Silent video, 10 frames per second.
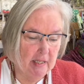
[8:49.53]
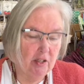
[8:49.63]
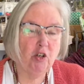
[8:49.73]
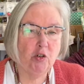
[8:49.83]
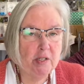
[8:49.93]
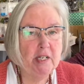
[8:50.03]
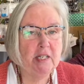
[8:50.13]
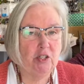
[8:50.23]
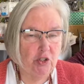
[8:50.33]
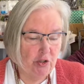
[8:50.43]
Guernseys
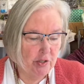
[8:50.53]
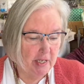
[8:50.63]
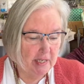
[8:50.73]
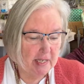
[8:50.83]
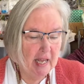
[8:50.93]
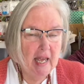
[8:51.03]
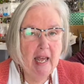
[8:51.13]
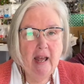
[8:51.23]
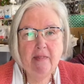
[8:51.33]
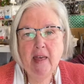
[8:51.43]
and Jerseys.
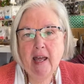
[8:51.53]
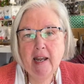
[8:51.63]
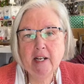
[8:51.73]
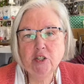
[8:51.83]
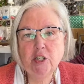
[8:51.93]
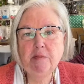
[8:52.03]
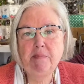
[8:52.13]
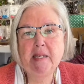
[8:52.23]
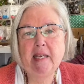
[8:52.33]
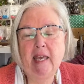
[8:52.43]
And that actually
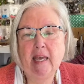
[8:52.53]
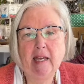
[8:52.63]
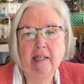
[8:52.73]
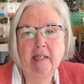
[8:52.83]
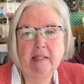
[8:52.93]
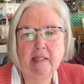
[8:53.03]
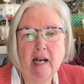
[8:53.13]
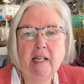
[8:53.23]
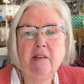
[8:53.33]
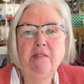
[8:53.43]
began
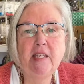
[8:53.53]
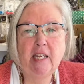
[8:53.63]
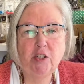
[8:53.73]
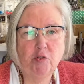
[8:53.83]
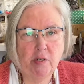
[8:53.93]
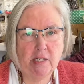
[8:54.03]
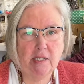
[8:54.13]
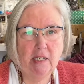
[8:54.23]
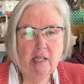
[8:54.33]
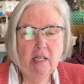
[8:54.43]
kind of the interest
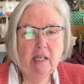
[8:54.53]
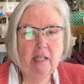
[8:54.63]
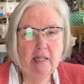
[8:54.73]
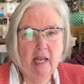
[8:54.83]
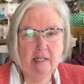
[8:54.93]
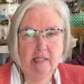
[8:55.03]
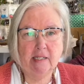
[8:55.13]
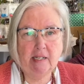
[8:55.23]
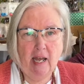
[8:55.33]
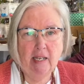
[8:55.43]
in that
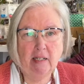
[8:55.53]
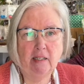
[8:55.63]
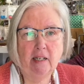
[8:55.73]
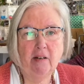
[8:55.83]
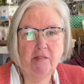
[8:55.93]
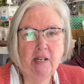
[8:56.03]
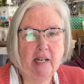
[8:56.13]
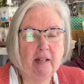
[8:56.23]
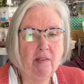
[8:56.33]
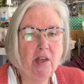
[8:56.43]
style of
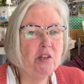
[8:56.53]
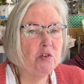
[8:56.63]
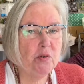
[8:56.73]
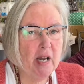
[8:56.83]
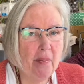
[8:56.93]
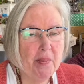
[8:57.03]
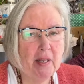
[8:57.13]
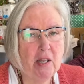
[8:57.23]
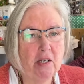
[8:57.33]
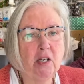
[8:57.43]
knitting. So not that
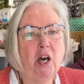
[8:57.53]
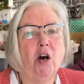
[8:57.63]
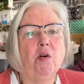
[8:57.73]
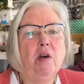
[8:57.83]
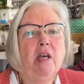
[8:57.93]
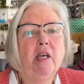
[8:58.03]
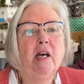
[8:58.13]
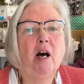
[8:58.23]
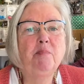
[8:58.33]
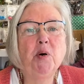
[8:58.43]
long ago.
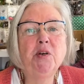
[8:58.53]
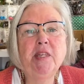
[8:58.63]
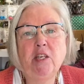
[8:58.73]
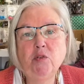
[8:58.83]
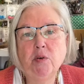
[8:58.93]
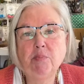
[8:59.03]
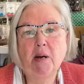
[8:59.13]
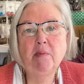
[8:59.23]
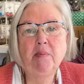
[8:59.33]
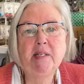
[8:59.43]
A book that you can
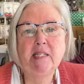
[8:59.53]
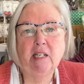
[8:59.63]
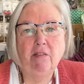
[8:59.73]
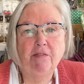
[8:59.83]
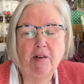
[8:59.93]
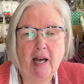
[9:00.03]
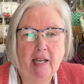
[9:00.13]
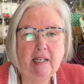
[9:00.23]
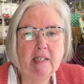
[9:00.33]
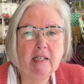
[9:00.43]
probably still
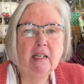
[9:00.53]
find.